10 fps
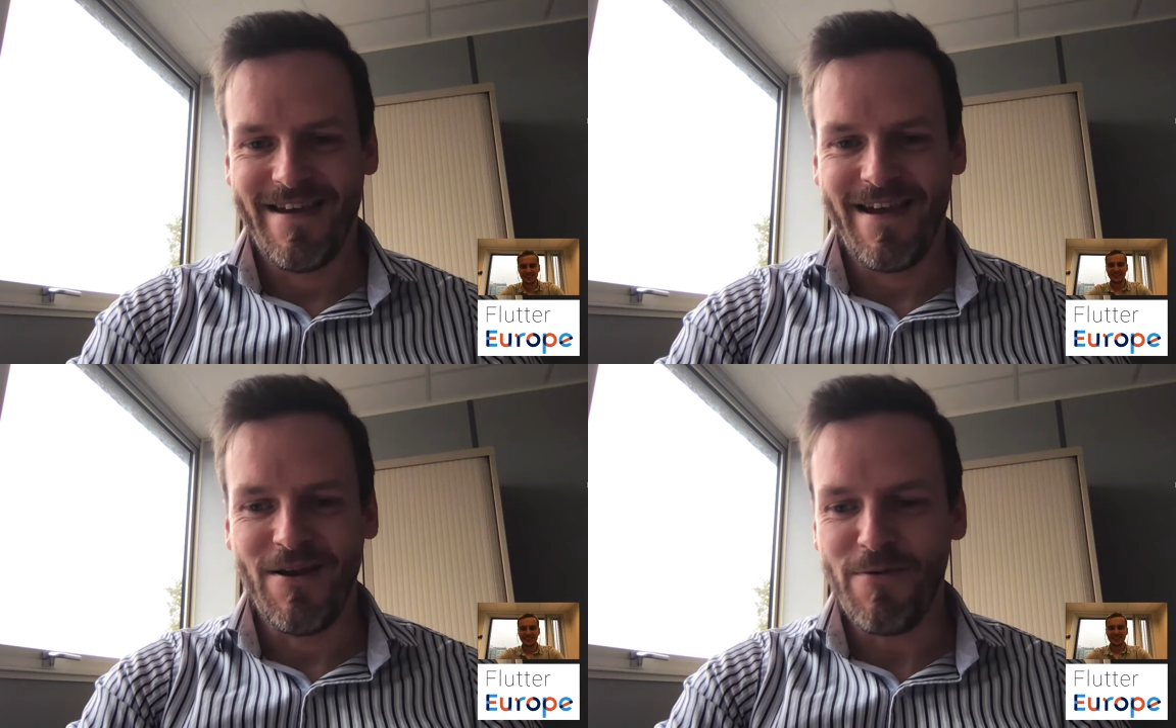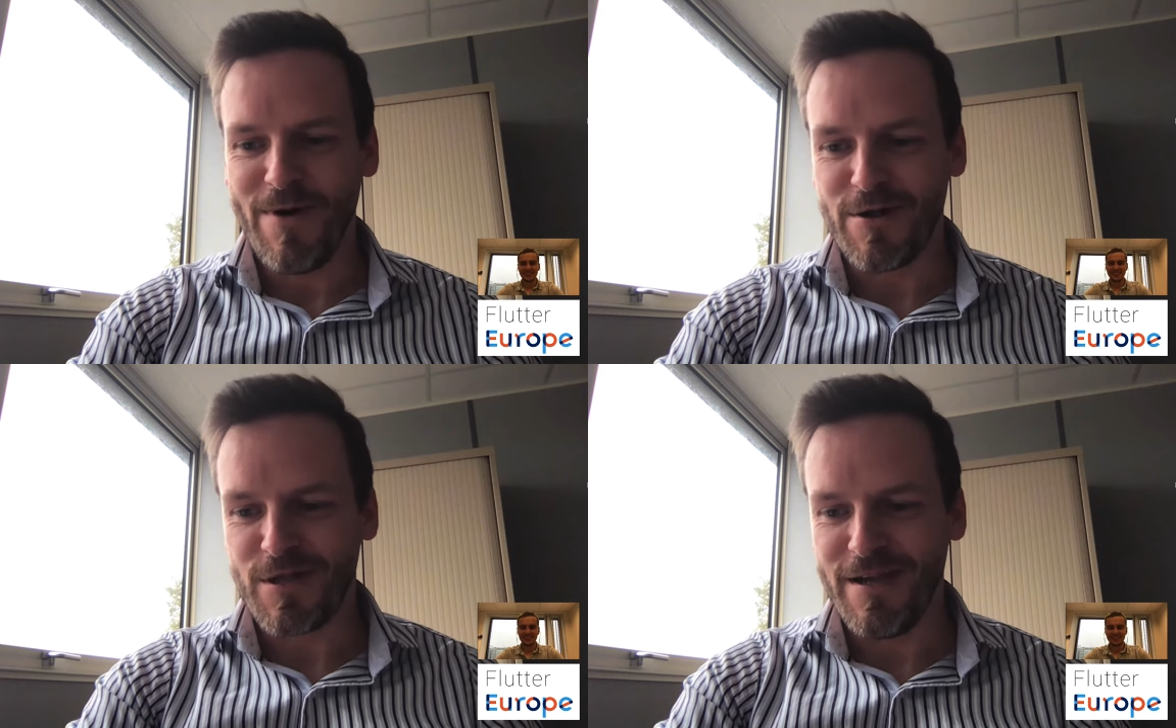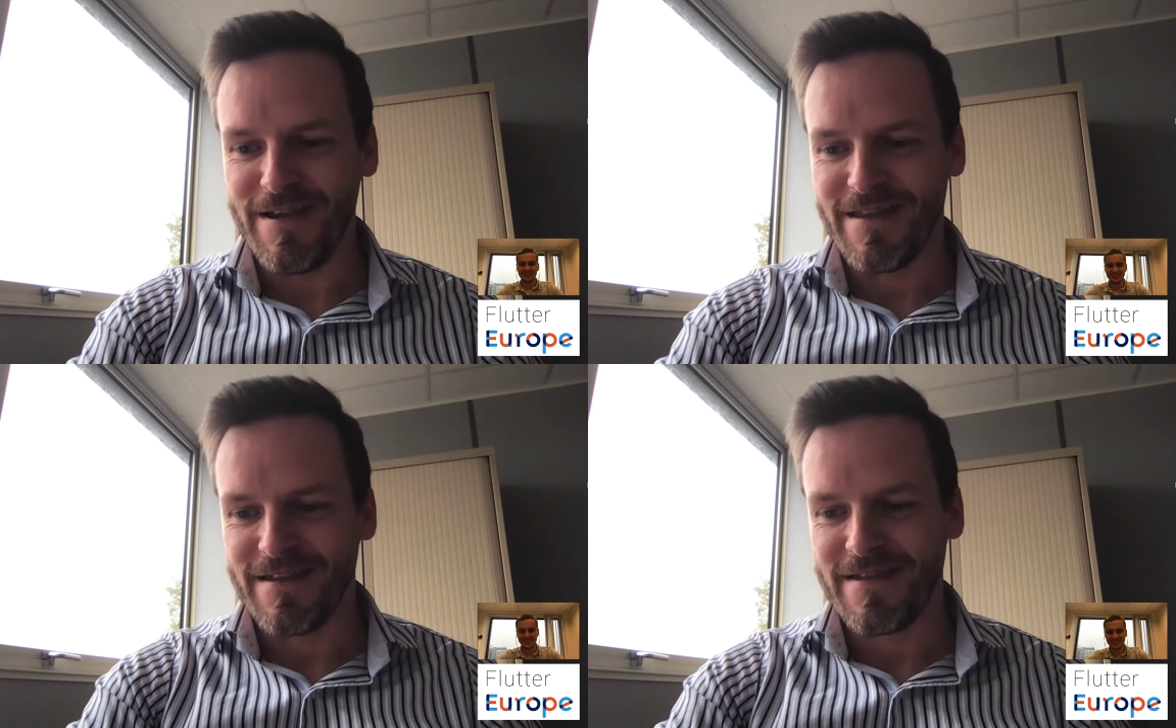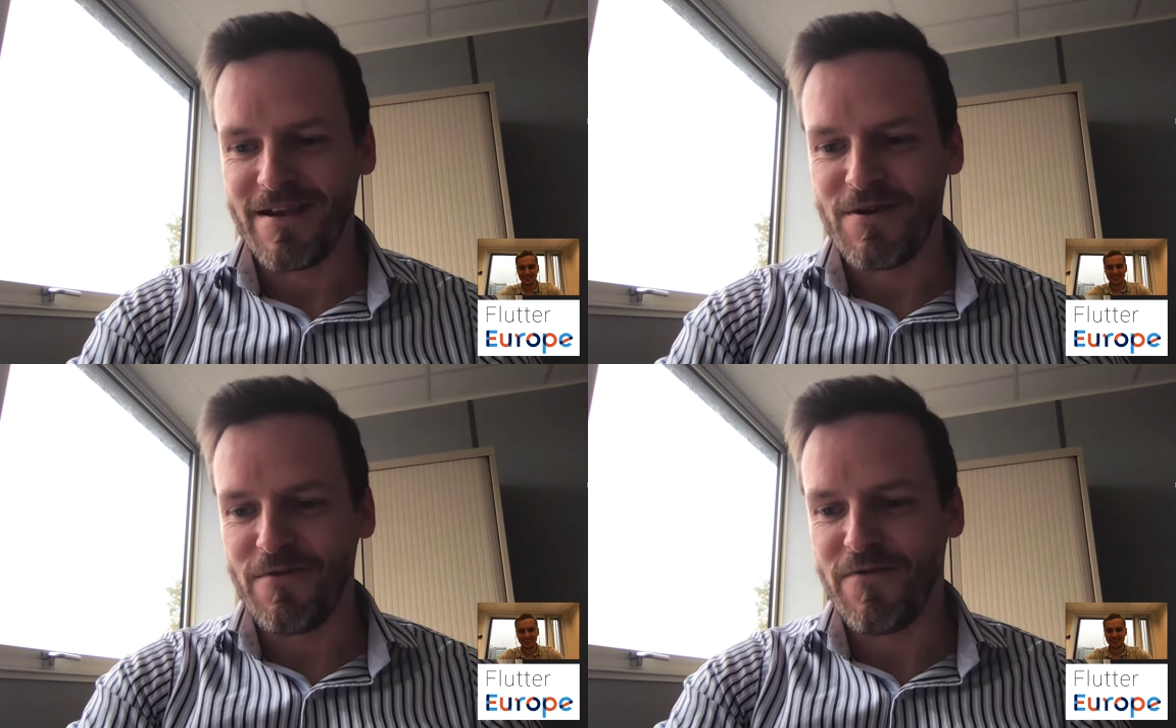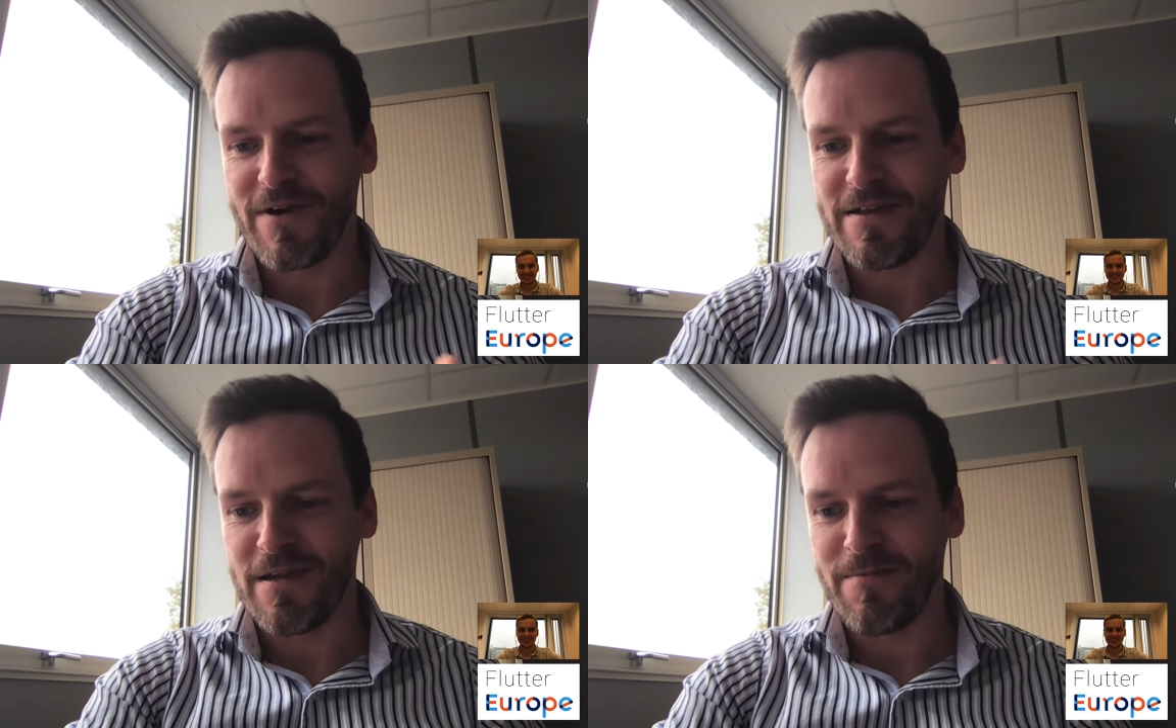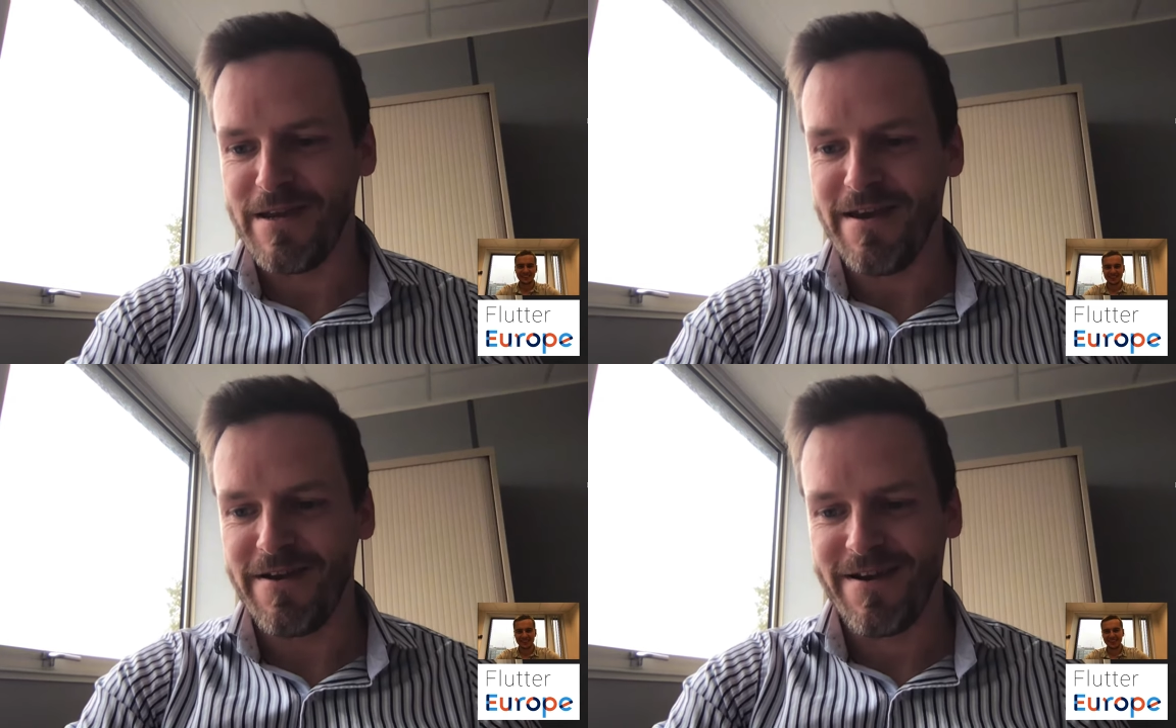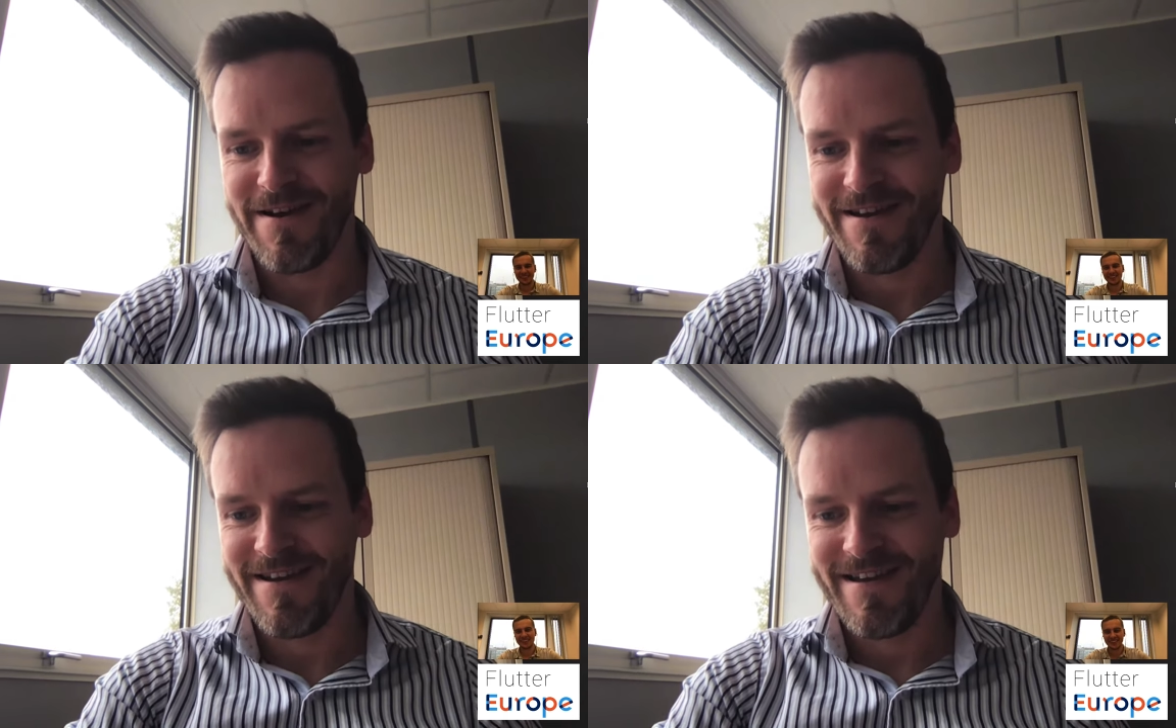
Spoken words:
Hello, Marcin. Thank you for getting me there.